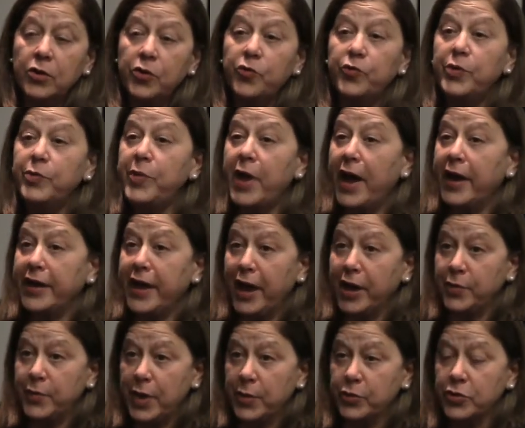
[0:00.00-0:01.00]
who've been
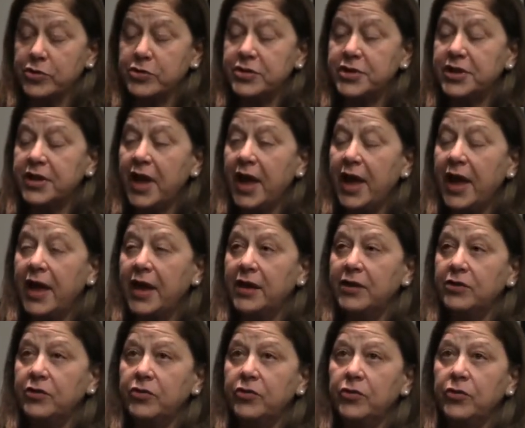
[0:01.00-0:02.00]
PCACAC members
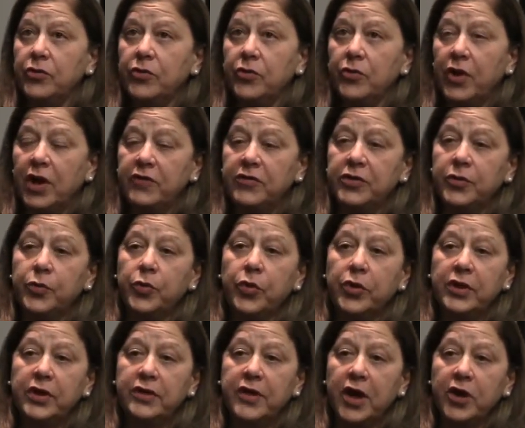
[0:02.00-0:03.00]
and who have
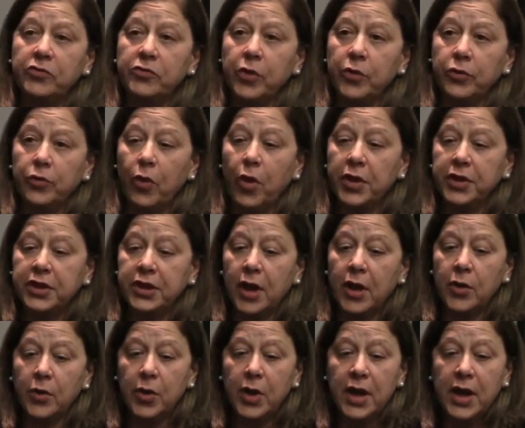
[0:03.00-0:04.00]
supported that growth
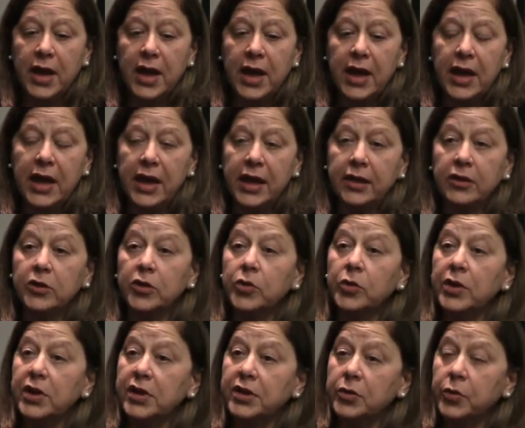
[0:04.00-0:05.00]
also. Ann
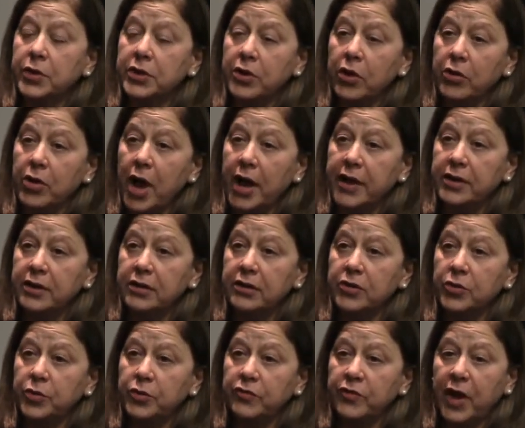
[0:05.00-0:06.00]
Lewis was our guidance
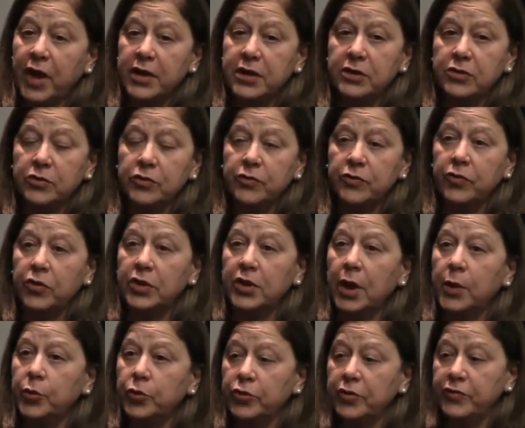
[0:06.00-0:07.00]
supervisor for a
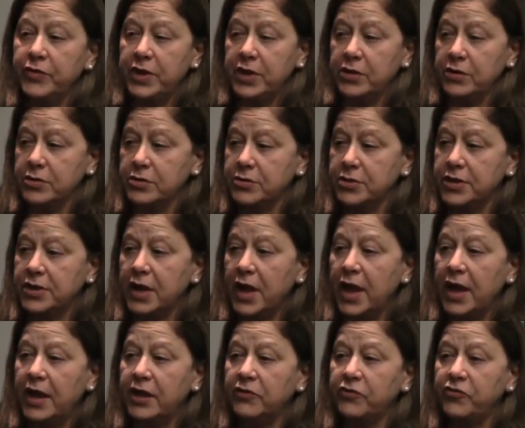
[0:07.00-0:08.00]
number of years,
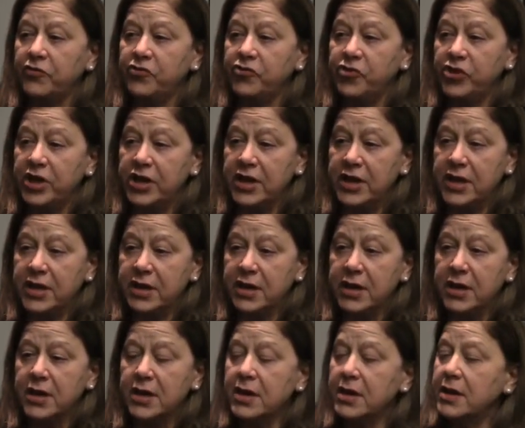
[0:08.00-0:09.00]
and she
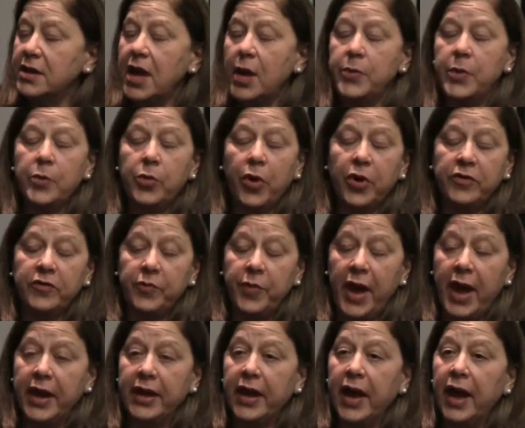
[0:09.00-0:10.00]
had been part of
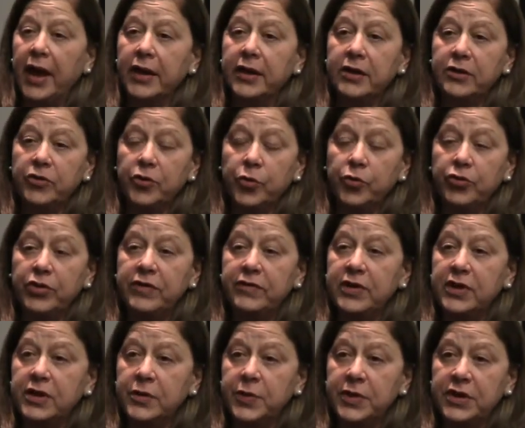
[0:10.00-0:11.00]
PCACAC in her
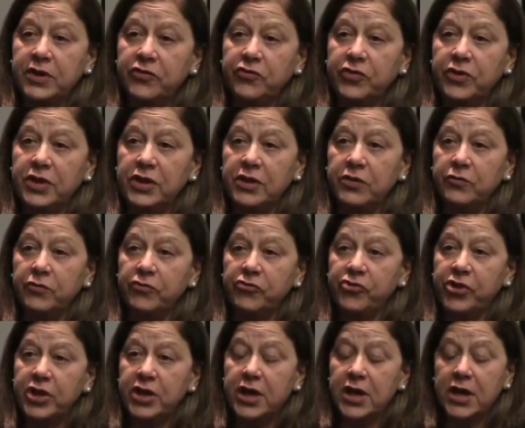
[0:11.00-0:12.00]
previous positions in
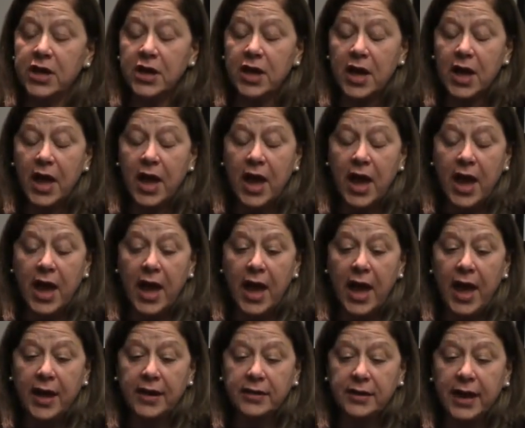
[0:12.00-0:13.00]
Virginia
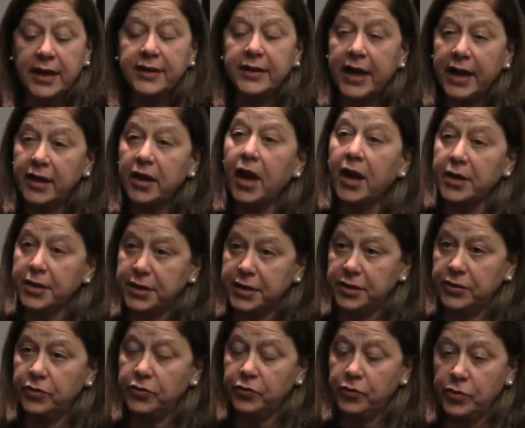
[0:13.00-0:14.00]
and led us
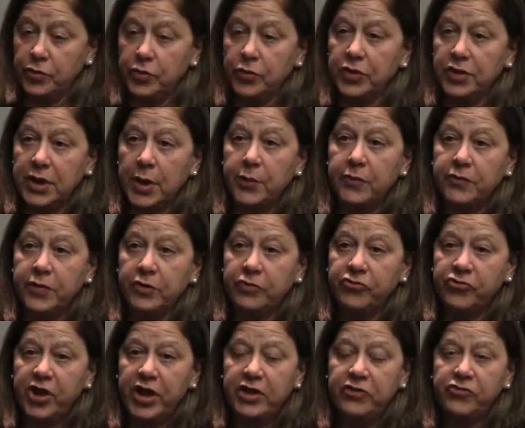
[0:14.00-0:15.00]
through some of those
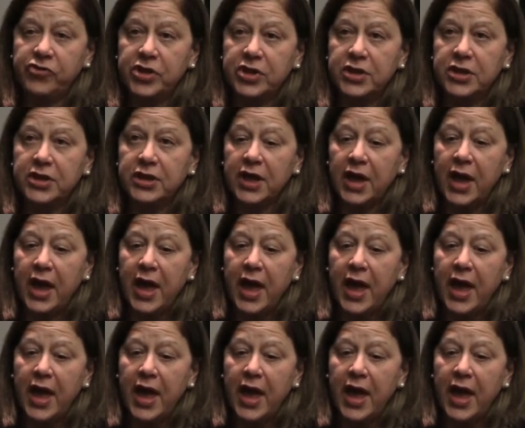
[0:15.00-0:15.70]
changes.